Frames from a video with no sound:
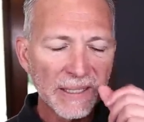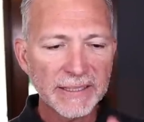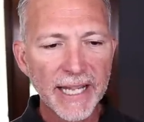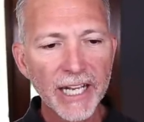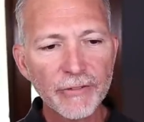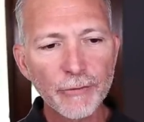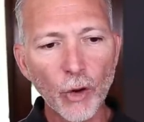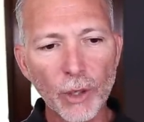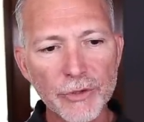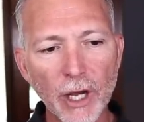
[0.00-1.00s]
Danny
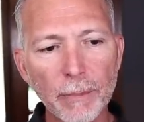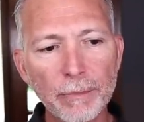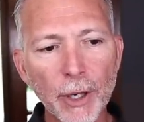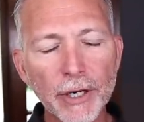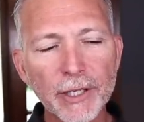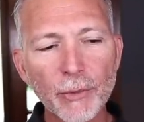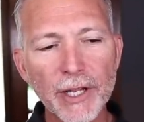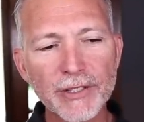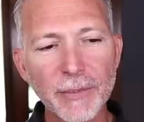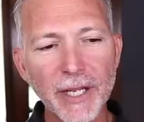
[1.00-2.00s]
Forbes, a burning
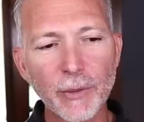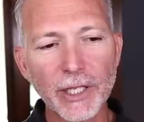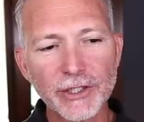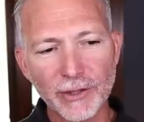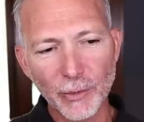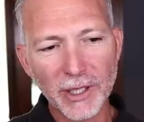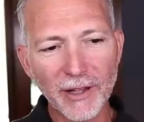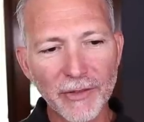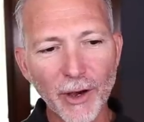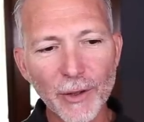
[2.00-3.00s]
resume question. We
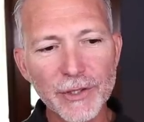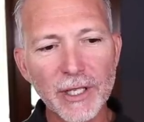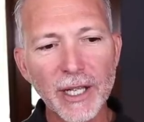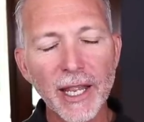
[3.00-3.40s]
love those.